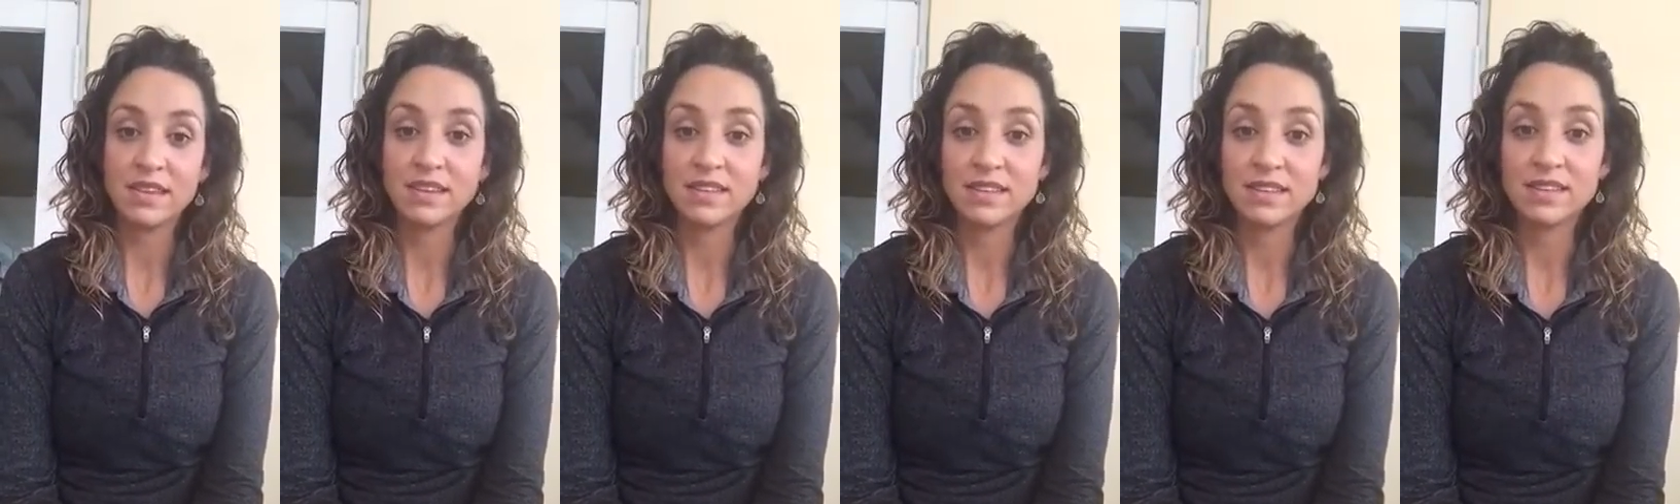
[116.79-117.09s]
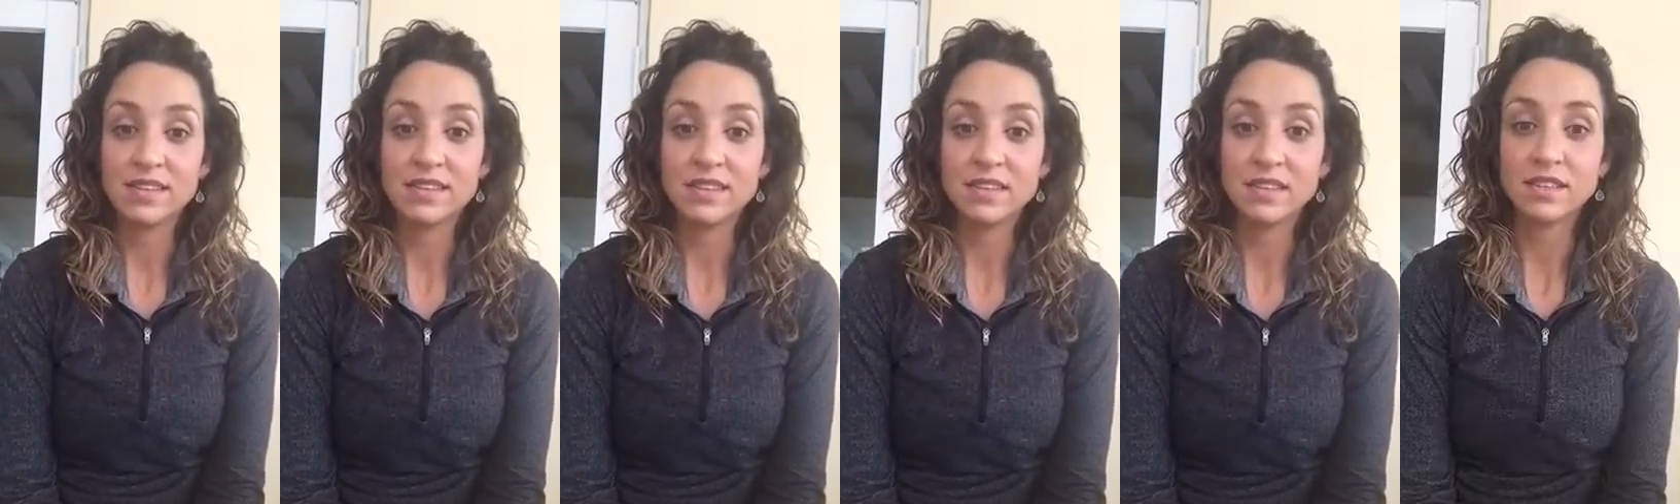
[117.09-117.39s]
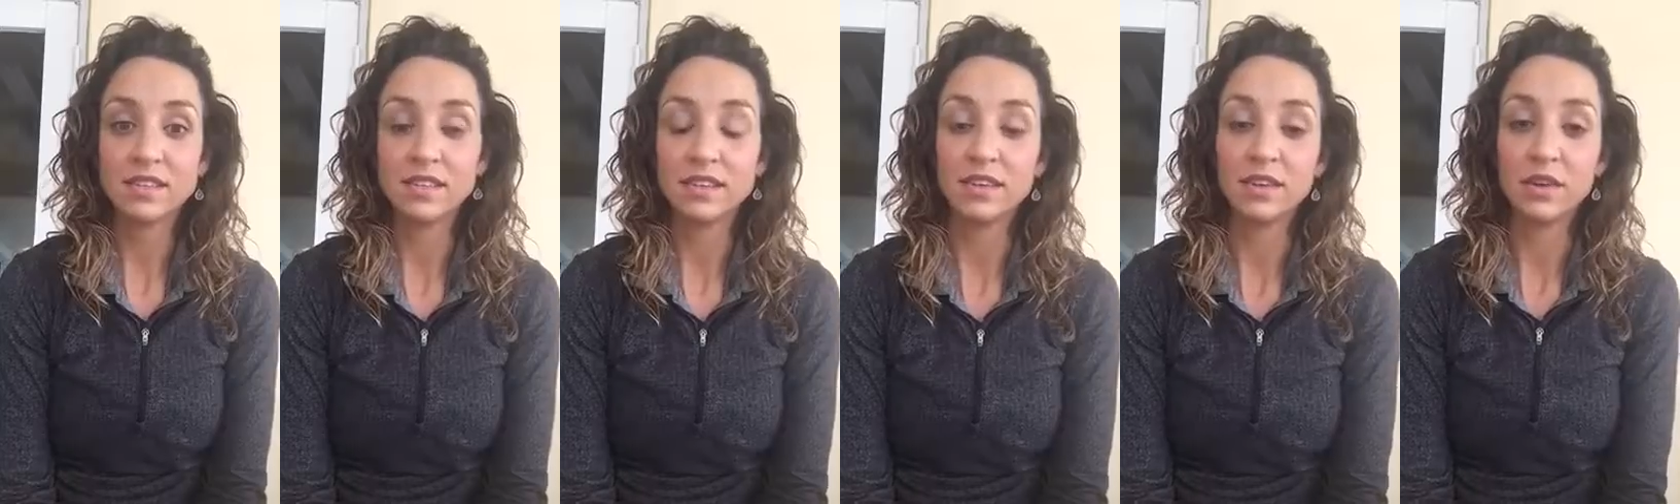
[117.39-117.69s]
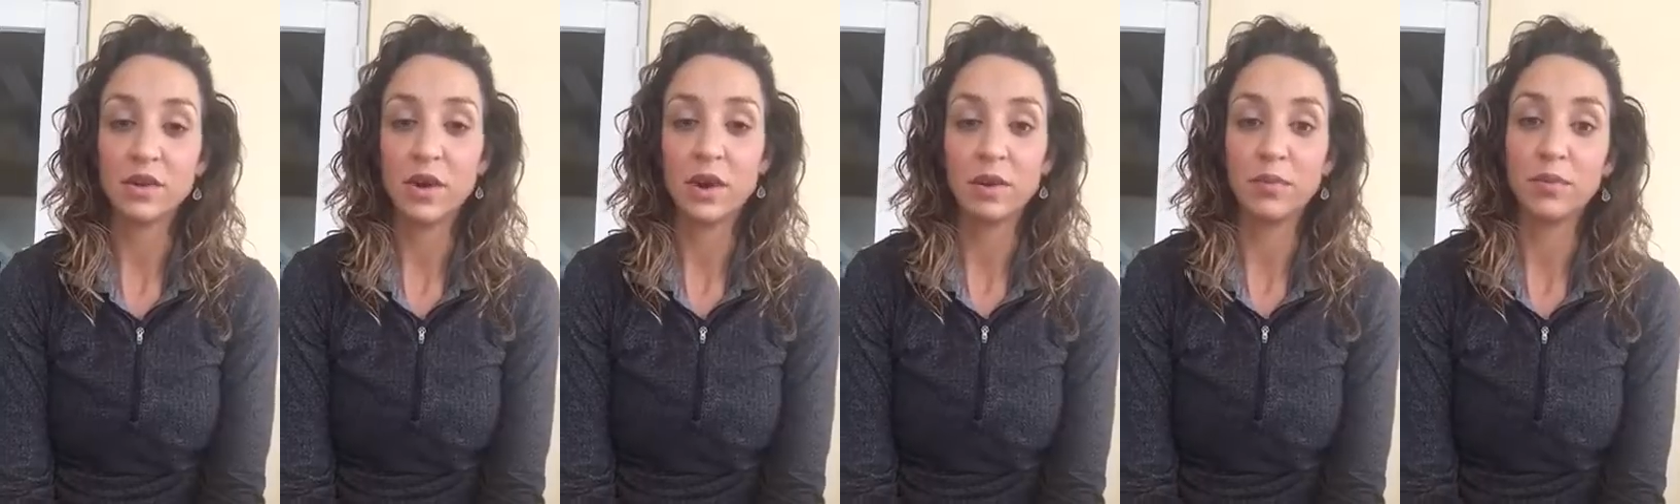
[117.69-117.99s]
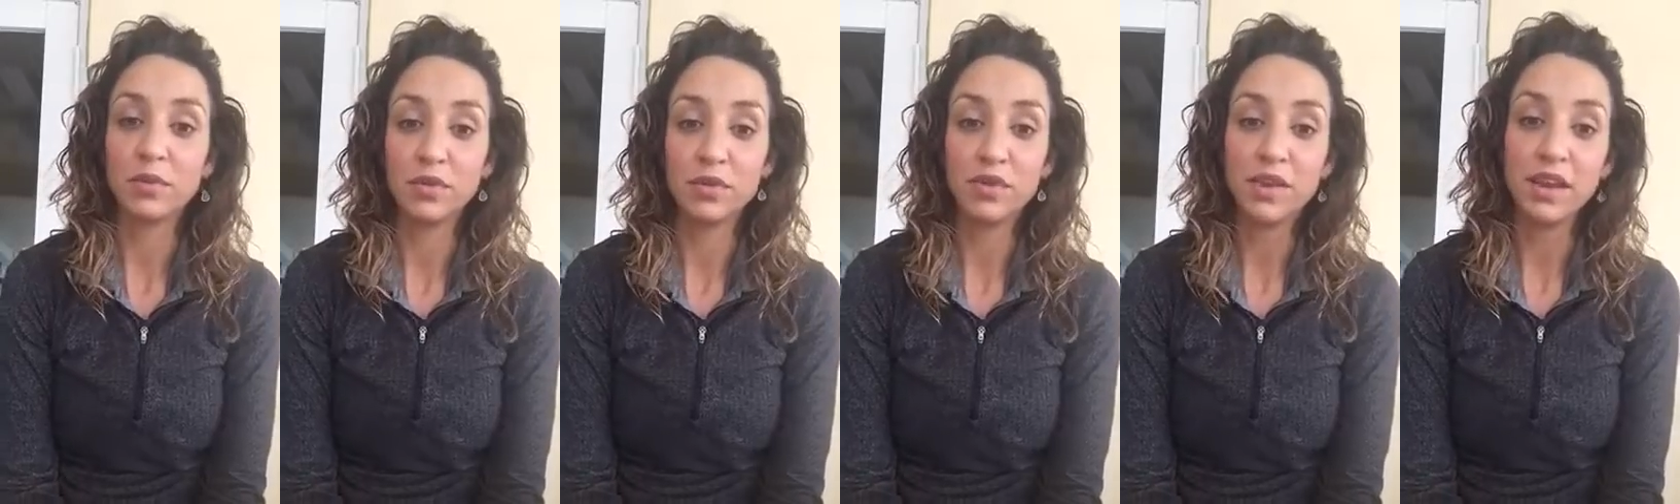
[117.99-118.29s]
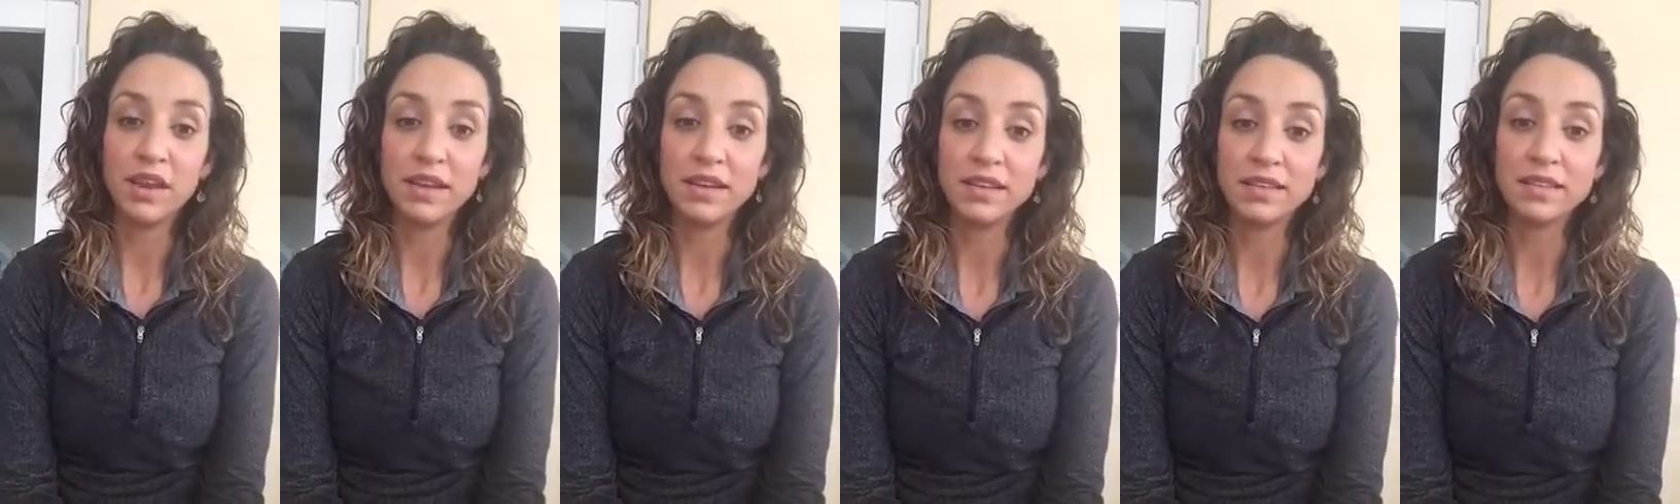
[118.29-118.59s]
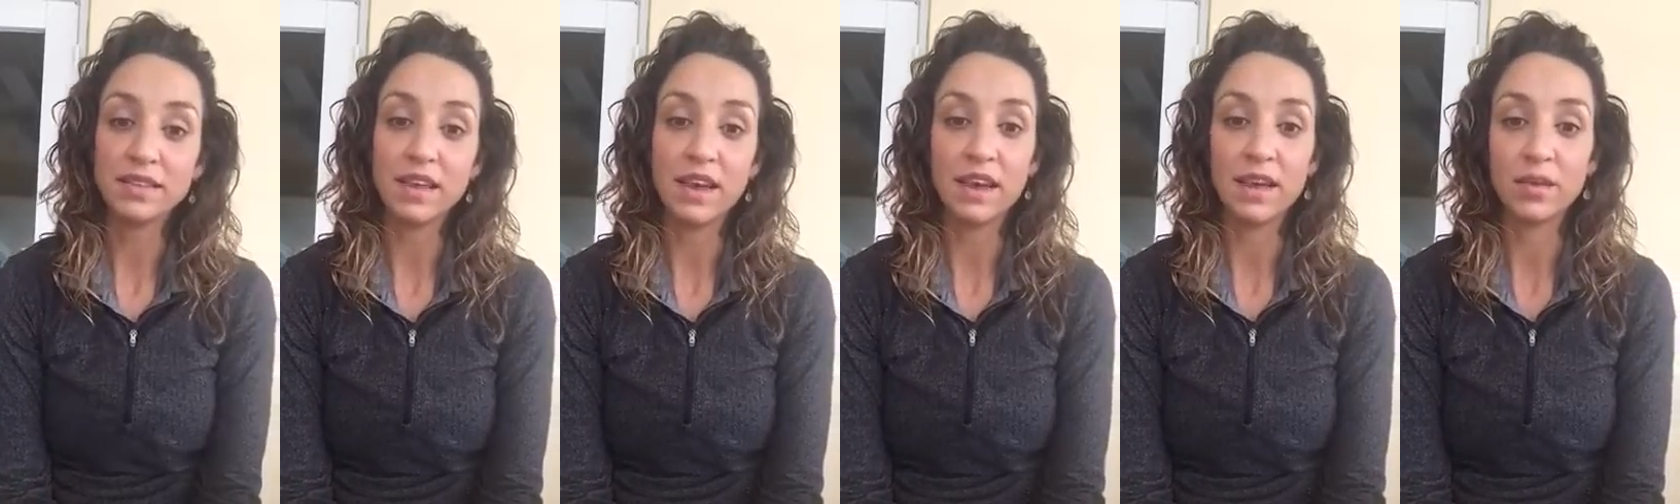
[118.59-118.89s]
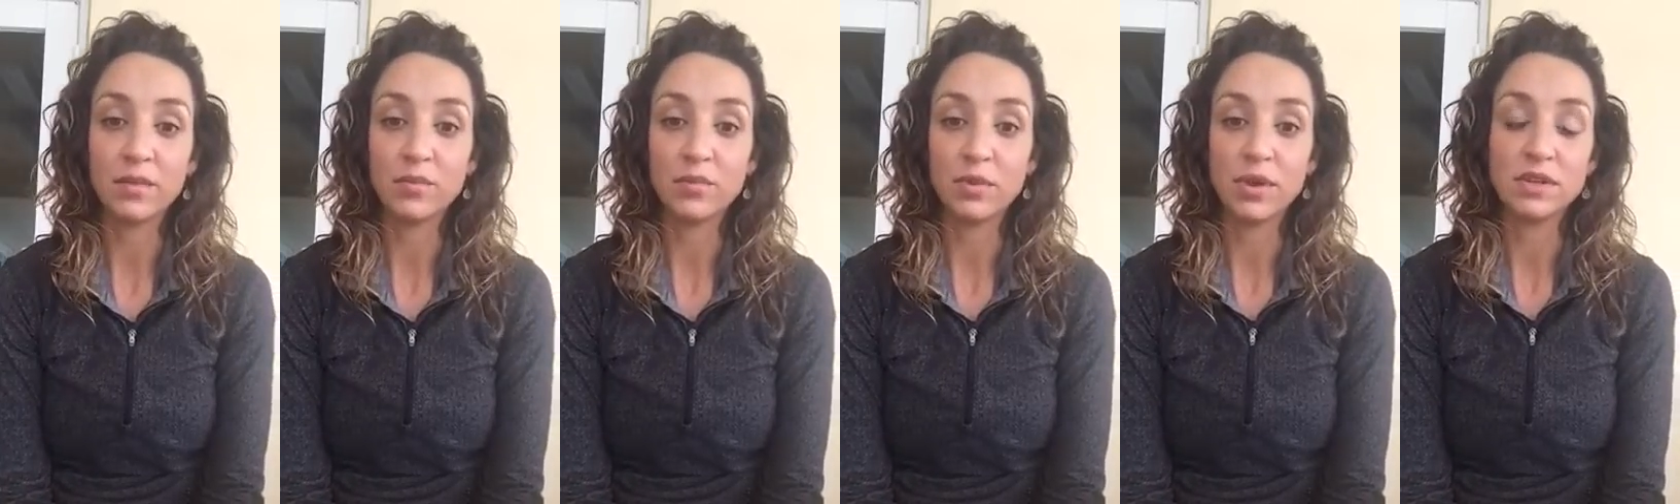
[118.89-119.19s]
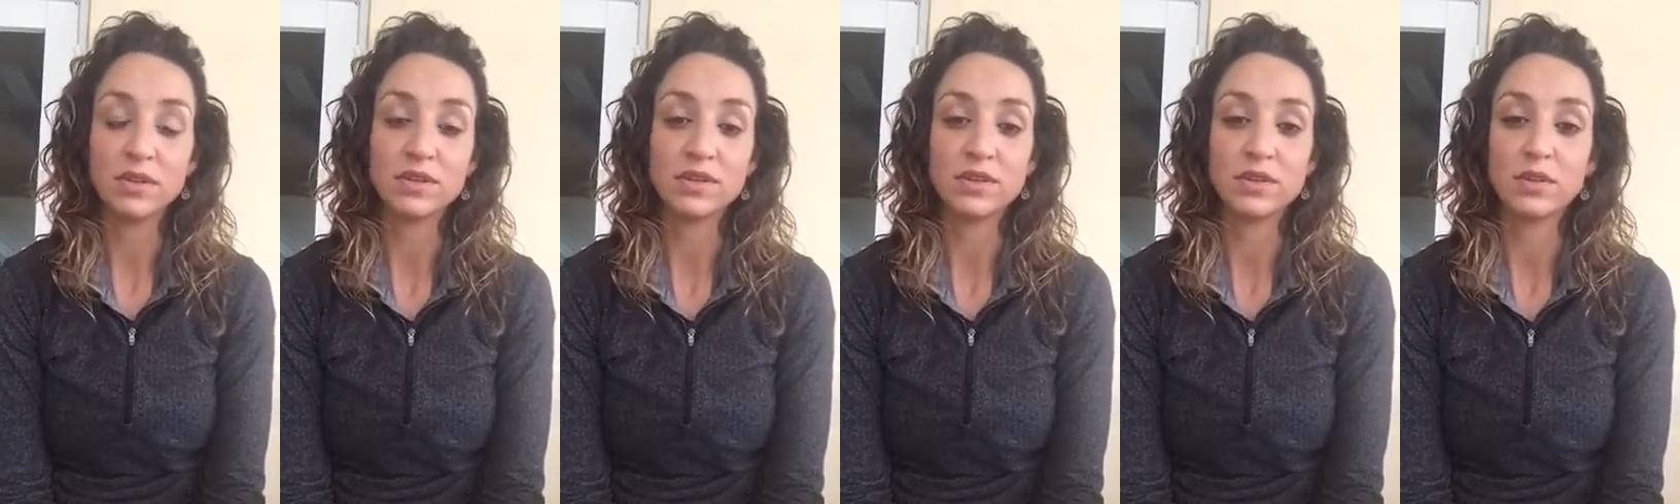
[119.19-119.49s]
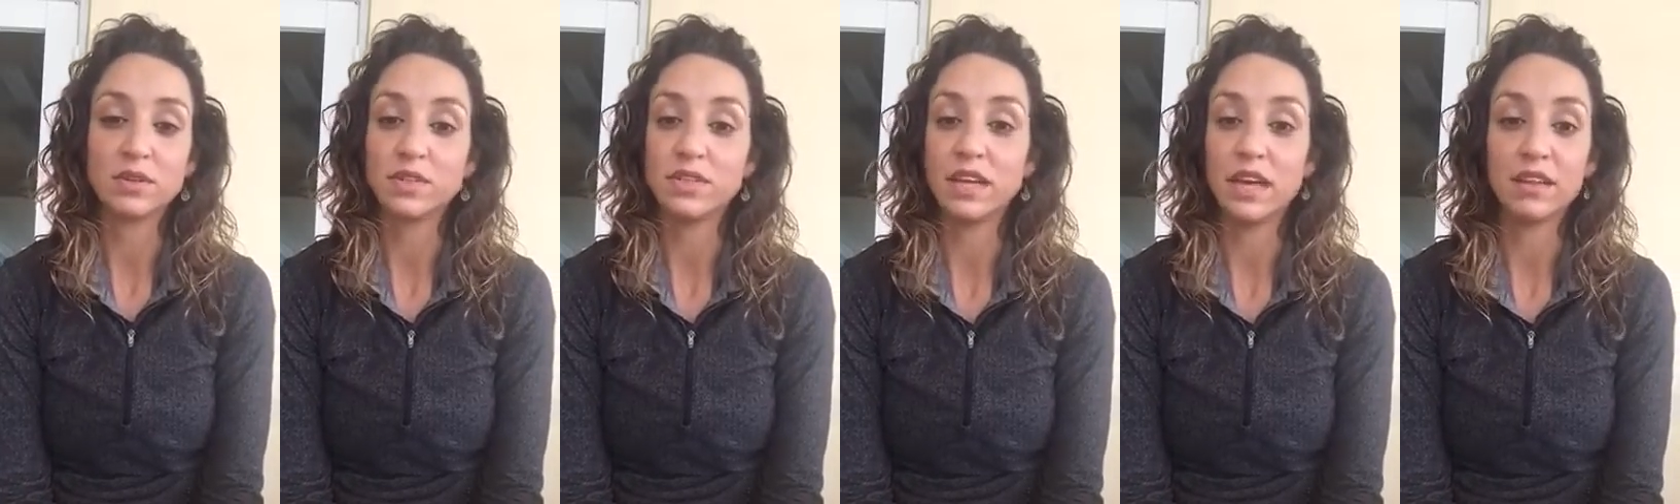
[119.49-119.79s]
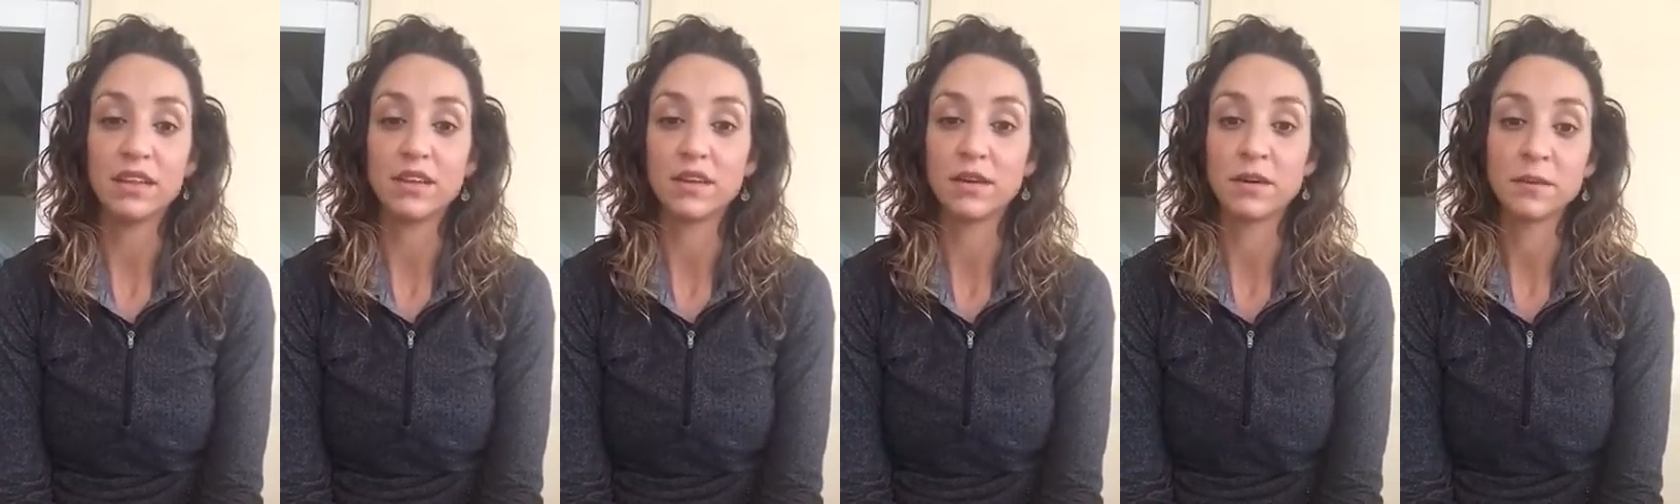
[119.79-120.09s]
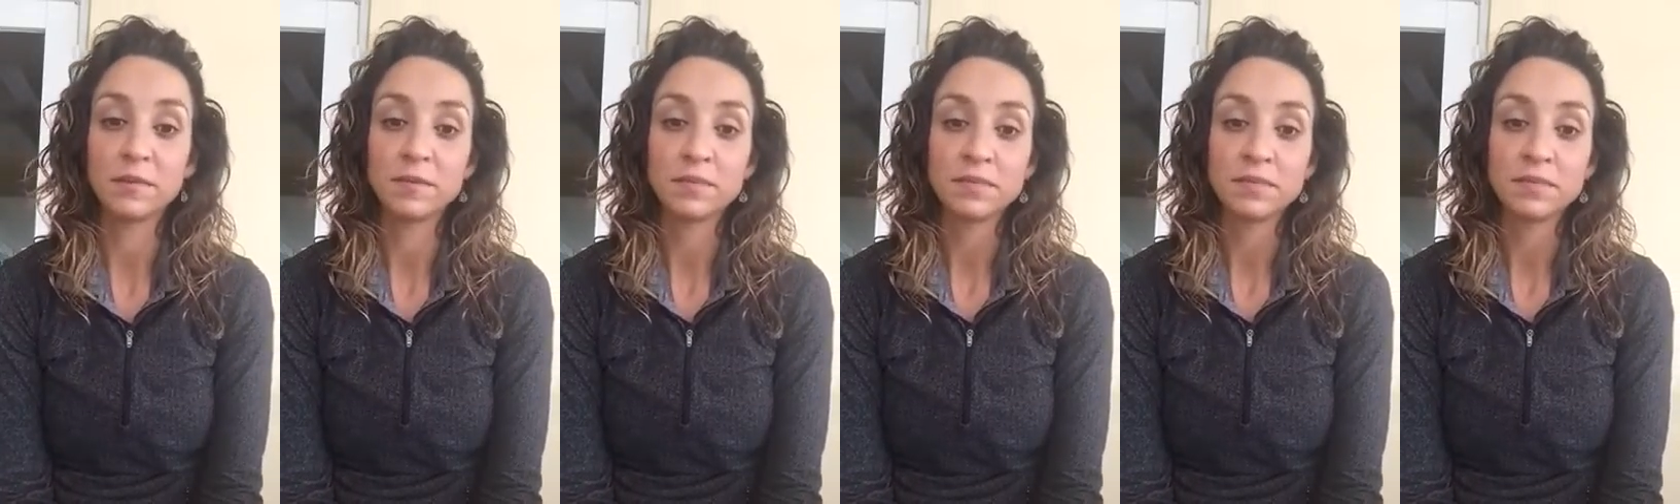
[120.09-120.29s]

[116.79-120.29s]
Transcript: It's just an incredible thing that brings us all together.